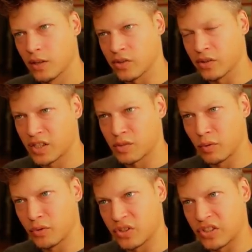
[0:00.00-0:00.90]
So let's
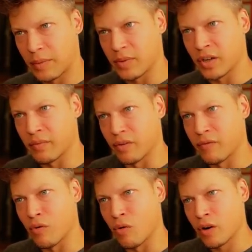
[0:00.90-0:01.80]
move to step number
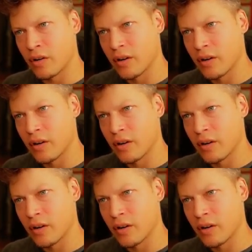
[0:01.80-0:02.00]
4,